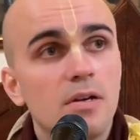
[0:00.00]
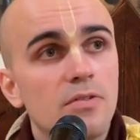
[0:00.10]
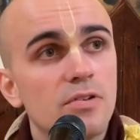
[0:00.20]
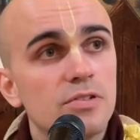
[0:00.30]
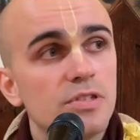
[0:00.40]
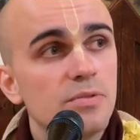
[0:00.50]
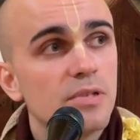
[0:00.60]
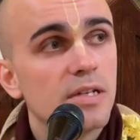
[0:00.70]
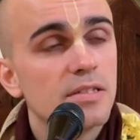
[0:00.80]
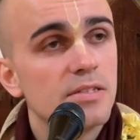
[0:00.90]
Firstly, we'd
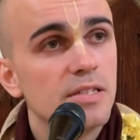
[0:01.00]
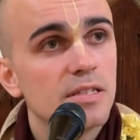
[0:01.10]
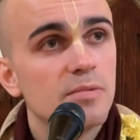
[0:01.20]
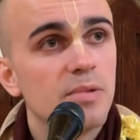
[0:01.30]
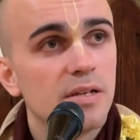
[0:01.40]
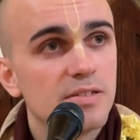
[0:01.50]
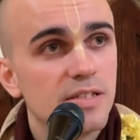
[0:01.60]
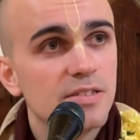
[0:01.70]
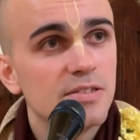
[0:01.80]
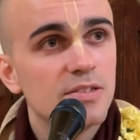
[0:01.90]
like to seek the
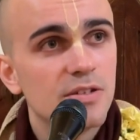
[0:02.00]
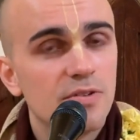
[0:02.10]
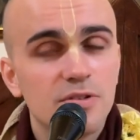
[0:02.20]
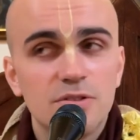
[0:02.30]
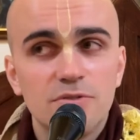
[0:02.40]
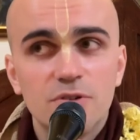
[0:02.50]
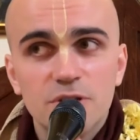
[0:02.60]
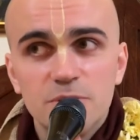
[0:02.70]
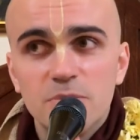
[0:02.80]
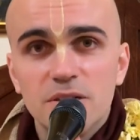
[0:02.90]
blessings of all the
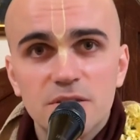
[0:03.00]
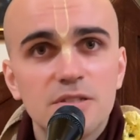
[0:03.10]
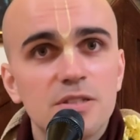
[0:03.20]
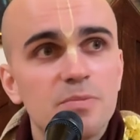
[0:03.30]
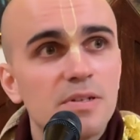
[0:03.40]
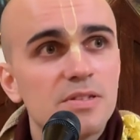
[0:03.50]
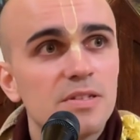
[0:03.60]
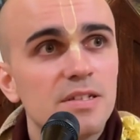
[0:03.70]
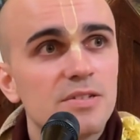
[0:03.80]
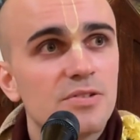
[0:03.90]
devotees present, especially
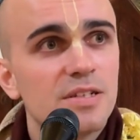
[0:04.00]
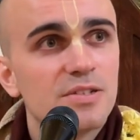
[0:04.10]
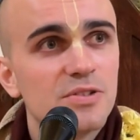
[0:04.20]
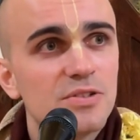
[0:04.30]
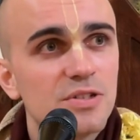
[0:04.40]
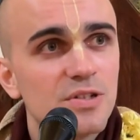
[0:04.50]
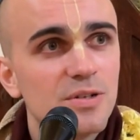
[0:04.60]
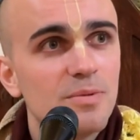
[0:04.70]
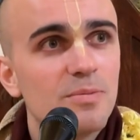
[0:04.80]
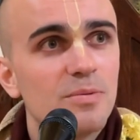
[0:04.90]
His Grace Krishna
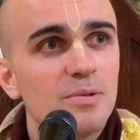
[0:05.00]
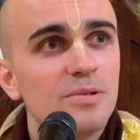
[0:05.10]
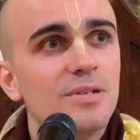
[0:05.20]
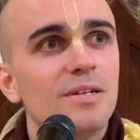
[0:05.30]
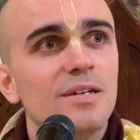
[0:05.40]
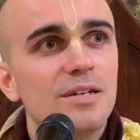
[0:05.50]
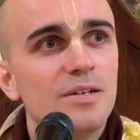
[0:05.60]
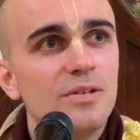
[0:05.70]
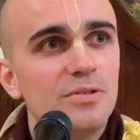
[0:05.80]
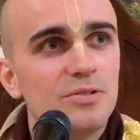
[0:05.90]
Kripa Prabhu,
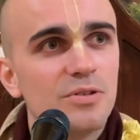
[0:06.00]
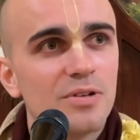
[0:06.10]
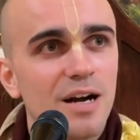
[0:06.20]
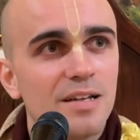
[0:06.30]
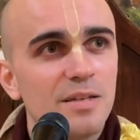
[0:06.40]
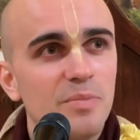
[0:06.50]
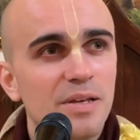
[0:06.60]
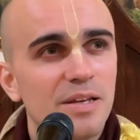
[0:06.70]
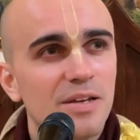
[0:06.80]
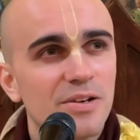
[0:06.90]
who is so kindly
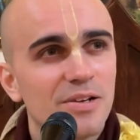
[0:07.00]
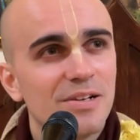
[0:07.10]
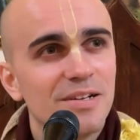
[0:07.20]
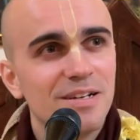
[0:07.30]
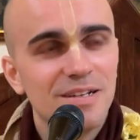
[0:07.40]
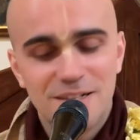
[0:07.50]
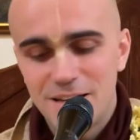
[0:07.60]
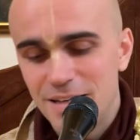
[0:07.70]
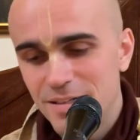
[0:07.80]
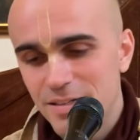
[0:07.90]
being here
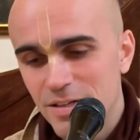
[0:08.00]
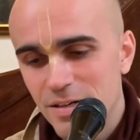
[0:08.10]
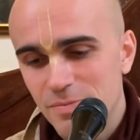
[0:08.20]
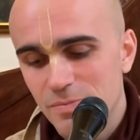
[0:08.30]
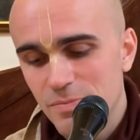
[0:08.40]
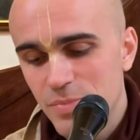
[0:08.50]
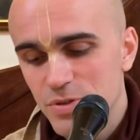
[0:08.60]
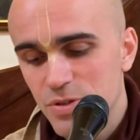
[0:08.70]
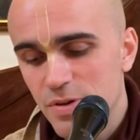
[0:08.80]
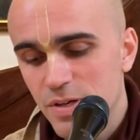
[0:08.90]
and
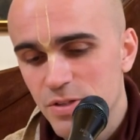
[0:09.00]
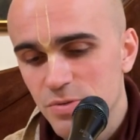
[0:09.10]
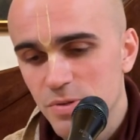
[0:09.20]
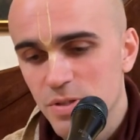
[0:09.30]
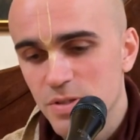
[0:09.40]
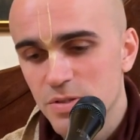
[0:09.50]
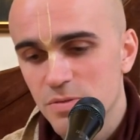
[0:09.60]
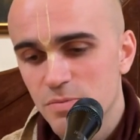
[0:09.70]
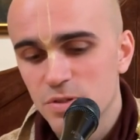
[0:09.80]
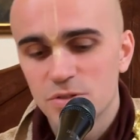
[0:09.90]
bestowing us with His
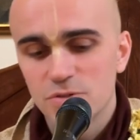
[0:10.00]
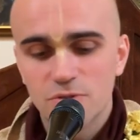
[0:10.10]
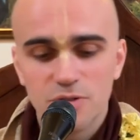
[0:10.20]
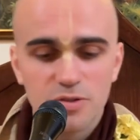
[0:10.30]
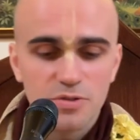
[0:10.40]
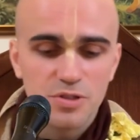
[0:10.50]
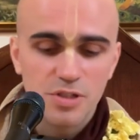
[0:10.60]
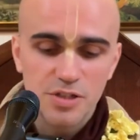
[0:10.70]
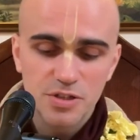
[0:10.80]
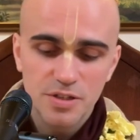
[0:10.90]
merciful
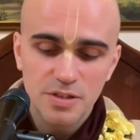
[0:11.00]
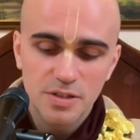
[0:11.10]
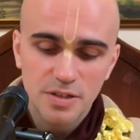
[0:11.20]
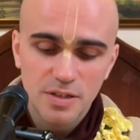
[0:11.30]
association.